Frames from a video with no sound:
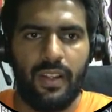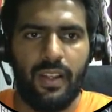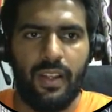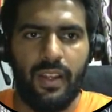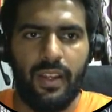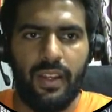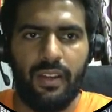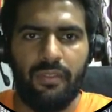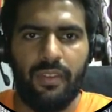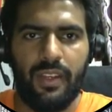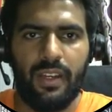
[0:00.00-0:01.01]

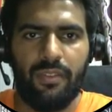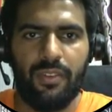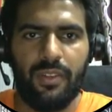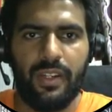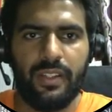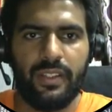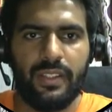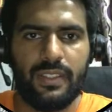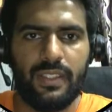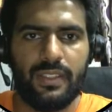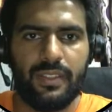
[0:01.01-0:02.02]
and we have to return
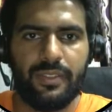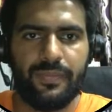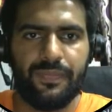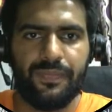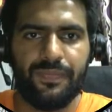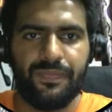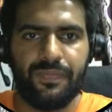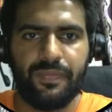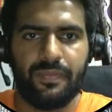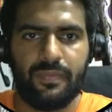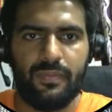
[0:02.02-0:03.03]
this list.
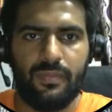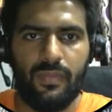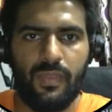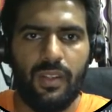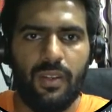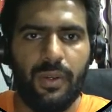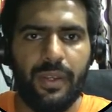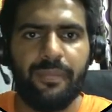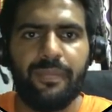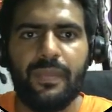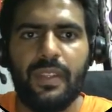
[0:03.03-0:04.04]
Okay,
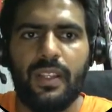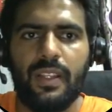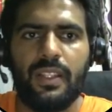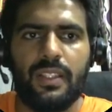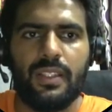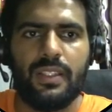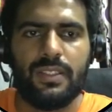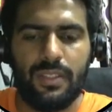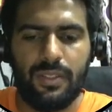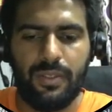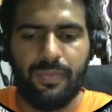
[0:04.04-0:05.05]

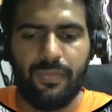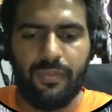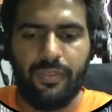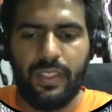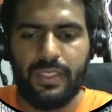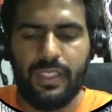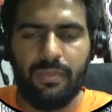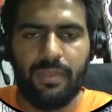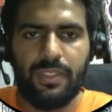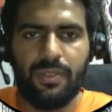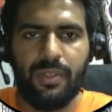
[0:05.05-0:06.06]
so first step
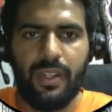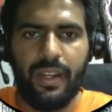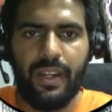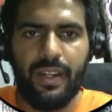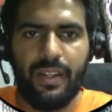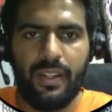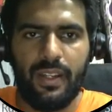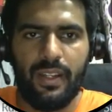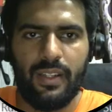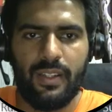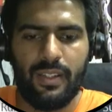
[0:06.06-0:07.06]
is to create
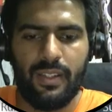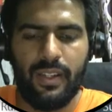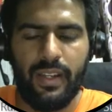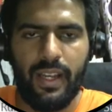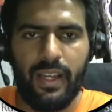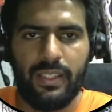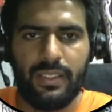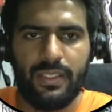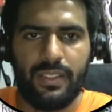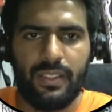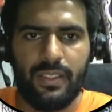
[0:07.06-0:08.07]
a
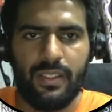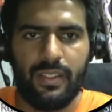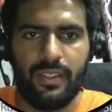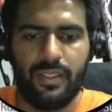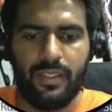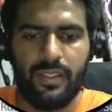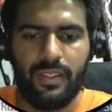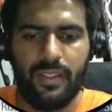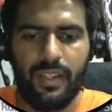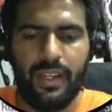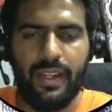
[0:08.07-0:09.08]
last
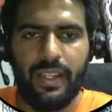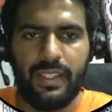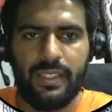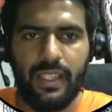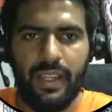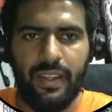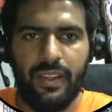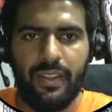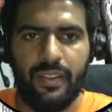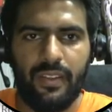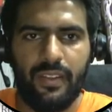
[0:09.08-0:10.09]
index array,
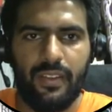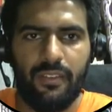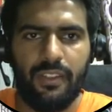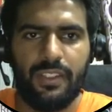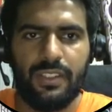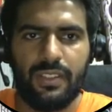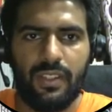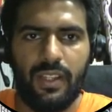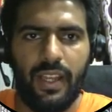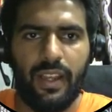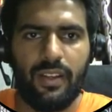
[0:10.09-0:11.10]
which
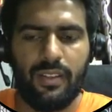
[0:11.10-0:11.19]
like